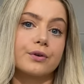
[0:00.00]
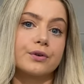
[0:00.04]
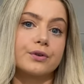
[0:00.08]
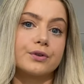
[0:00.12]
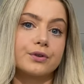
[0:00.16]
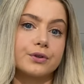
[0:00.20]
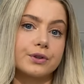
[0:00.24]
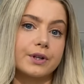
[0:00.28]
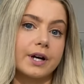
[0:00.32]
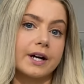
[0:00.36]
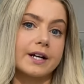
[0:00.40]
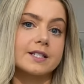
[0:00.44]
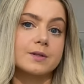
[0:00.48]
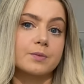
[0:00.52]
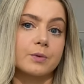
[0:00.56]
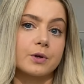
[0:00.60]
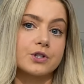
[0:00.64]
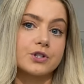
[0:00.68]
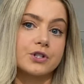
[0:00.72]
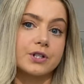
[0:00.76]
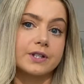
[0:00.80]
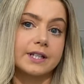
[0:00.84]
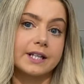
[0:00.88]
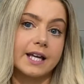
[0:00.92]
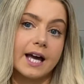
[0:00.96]
you guys
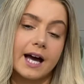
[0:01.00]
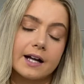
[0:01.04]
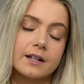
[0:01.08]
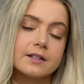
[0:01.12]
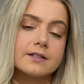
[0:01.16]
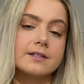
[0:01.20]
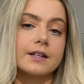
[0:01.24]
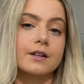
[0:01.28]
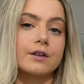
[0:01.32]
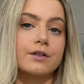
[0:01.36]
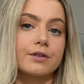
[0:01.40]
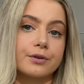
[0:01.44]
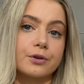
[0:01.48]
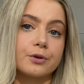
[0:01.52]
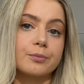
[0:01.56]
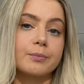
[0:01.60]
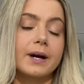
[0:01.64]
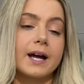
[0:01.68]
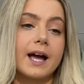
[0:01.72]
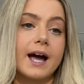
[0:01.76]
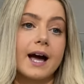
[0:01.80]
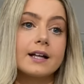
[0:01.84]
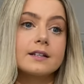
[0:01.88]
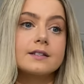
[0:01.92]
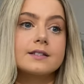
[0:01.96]
watching the ads, like through my
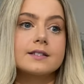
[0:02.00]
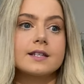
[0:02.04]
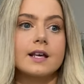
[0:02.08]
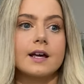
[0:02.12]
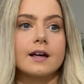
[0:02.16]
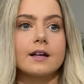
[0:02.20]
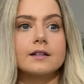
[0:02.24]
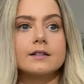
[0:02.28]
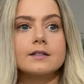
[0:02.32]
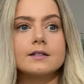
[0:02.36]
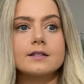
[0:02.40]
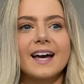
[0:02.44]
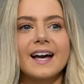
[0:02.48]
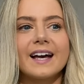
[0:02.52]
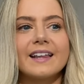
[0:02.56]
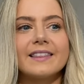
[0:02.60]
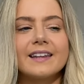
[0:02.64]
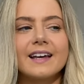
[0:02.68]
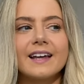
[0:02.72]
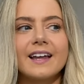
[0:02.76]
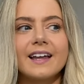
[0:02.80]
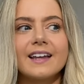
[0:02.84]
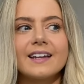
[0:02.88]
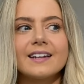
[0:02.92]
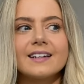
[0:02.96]
AdSense. And
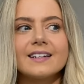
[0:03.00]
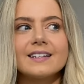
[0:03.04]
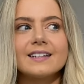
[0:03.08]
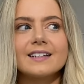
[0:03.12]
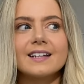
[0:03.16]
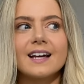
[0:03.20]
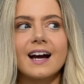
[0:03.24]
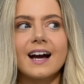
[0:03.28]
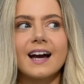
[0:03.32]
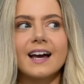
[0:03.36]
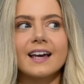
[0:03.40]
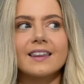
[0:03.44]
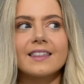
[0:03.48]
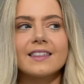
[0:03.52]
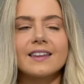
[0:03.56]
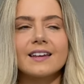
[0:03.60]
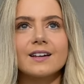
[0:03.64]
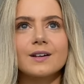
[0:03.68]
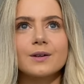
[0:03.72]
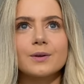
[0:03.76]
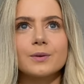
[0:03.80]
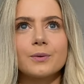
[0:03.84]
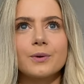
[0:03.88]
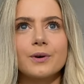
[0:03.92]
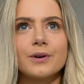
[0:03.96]
then I think
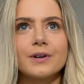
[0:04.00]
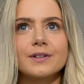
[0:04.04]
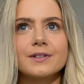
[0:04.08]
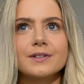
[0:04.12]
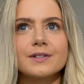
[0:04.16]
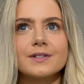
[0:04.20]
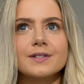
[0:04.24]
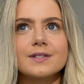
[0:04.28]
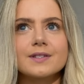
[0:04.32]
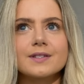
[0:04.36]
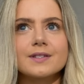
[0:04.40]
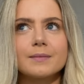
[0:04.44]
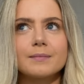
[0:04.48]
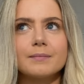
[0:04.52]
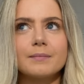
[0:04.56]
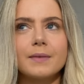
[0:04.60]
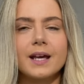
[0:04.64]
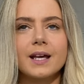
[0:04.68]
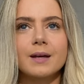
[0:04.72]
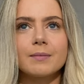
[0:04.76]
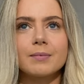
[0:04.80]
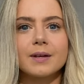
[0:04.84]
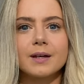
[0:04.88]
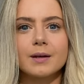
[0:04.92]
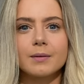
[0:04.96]
it was
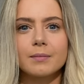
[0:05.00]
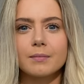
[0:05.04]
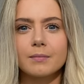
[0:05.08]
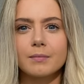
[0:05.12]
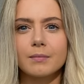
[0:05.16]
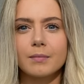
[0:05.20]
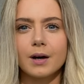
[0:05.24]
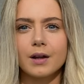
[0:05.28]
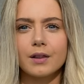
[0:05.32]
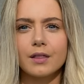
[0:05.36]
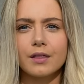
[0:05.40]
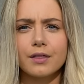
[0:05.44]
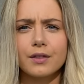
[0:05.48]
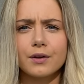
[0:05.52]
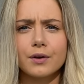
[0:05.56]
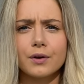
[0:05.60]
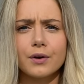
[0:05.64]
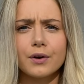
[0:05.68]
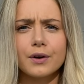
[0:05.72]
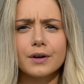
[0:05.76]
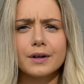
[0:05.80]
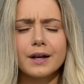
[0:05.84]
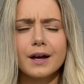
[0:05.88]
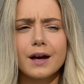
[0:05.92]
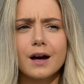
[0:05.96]
maybe a month ago
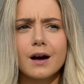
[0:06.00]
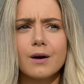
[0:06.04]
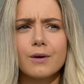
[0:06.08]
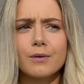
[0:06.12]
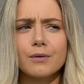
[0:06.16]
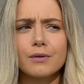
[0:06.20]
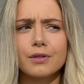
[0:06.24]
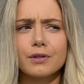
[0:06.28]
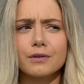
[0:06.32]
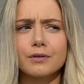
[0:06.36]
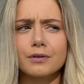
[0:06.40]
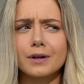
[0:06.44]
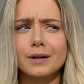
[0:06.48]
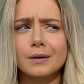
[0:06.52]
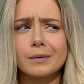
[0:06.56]
now, or 3